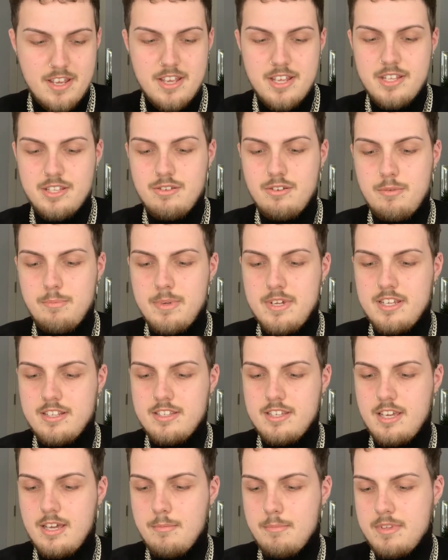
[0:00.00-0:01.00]
So I
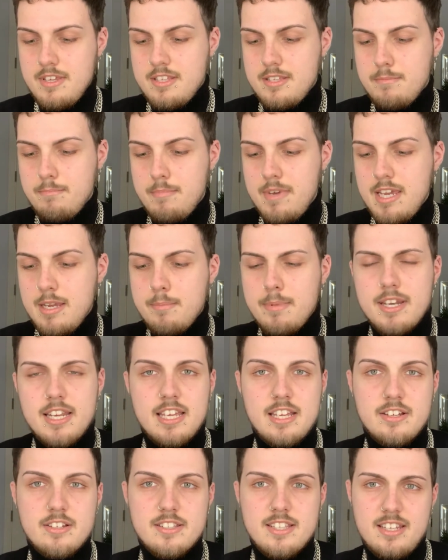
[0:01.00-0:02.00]
picked up this Maybelline
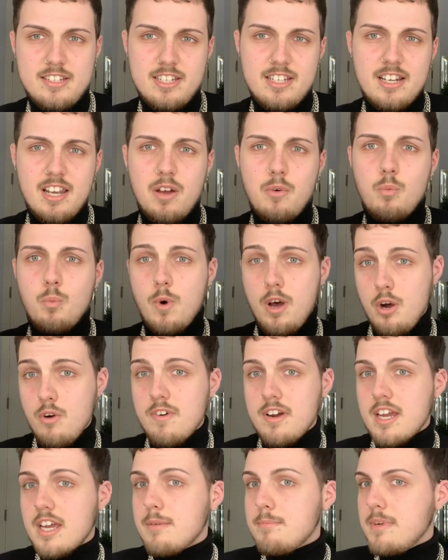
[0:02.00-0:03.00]
because it's actually like well
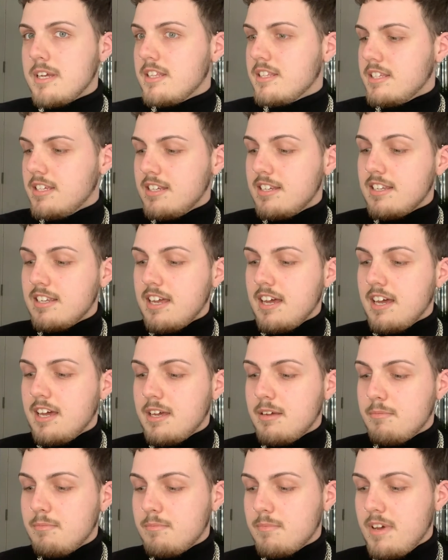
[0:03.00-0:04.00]
recommended.
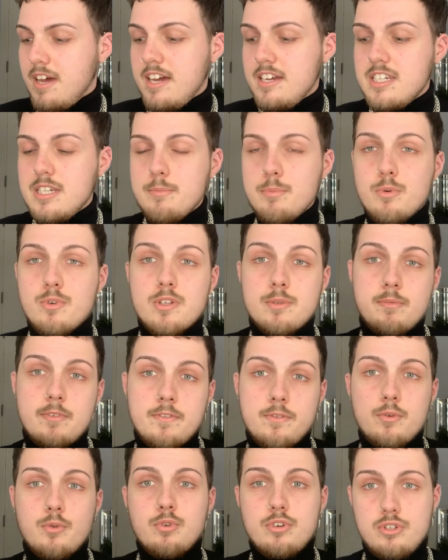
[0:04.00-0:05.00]
I actually bought this
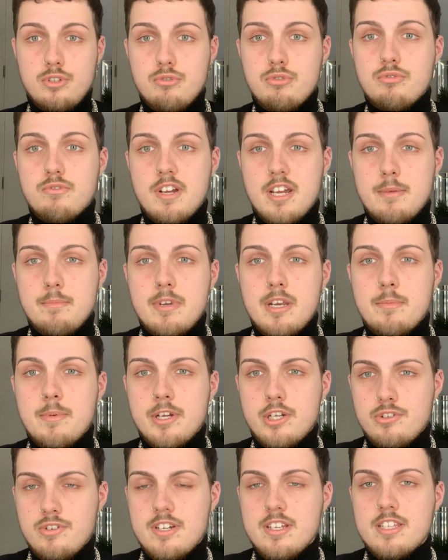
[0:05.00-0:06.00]
before, I saw it was recommended by
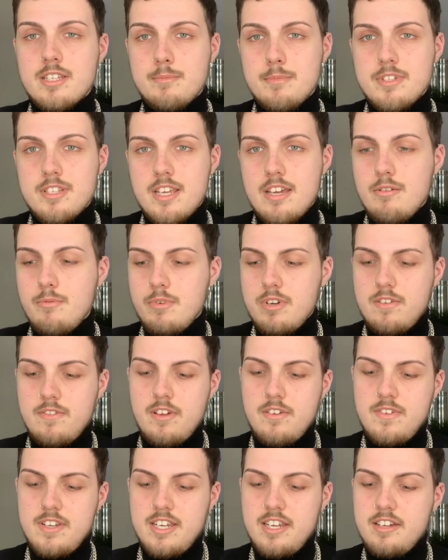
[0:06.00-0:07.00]
Trixie Mattel in one of
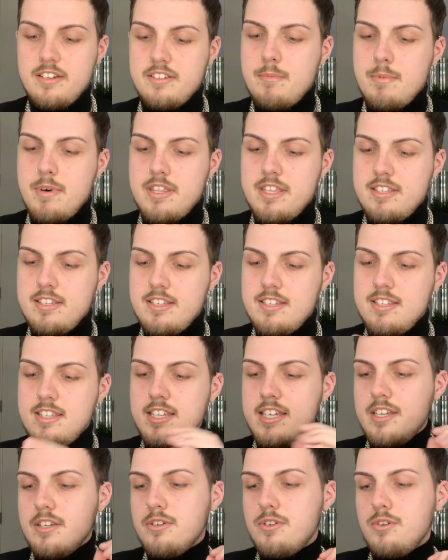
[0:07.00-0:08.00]
her videos. But this is
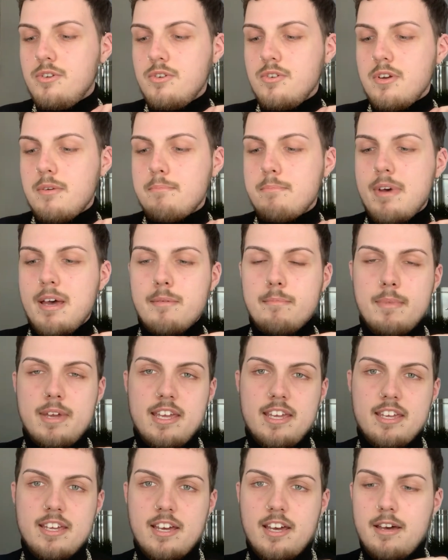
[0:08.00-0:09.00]
the new Matte
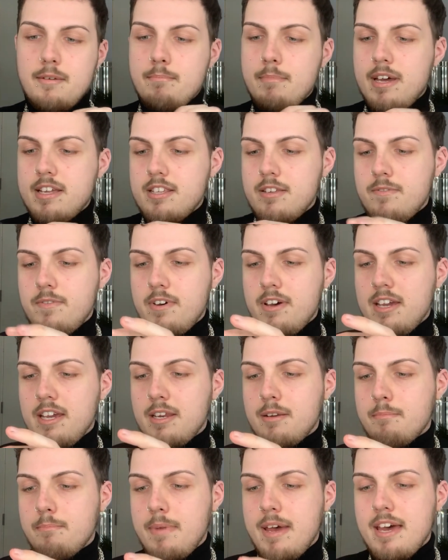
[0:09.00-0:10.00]
Maker
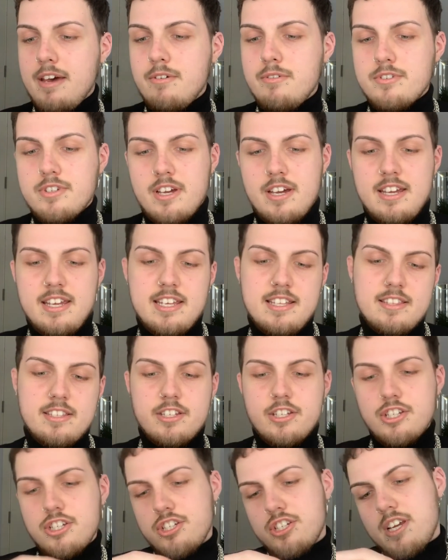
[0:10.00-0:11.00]
mattifying powder in the
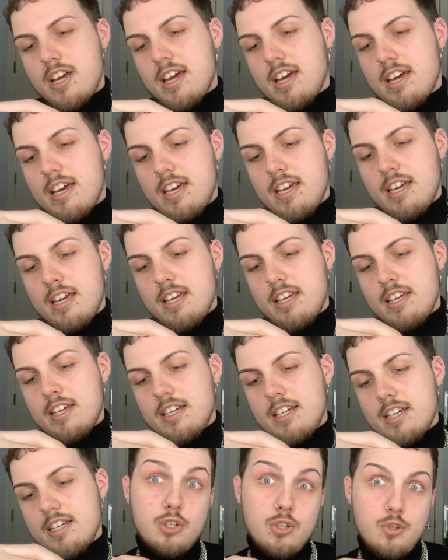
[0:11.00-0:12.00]

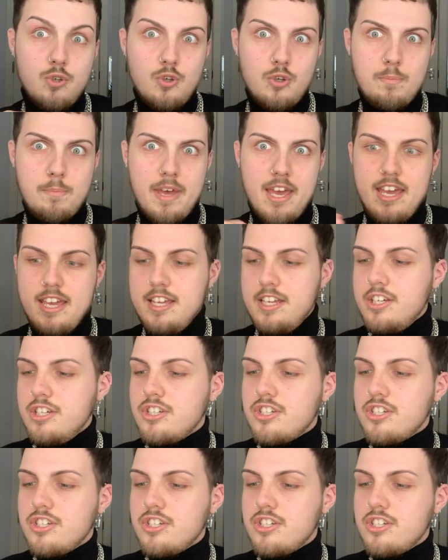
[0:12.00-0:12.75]
shade Nude Beige.